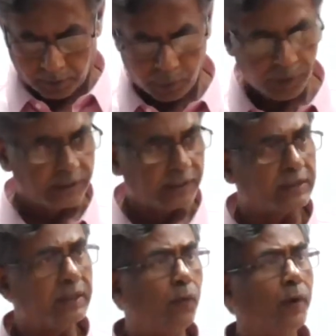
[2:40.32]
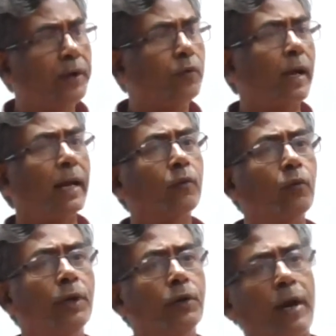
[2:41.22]
which is the way to
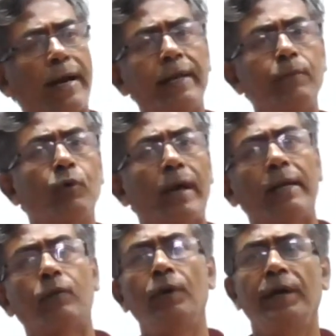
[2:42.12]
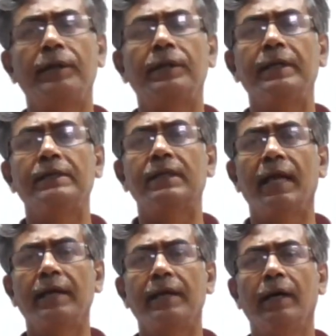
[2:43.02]
calculate or attempt to calculate things
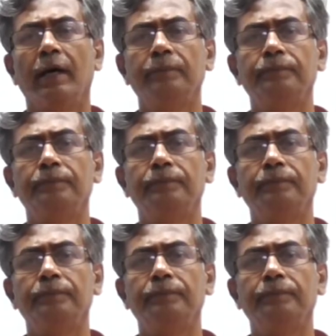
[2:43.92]
like not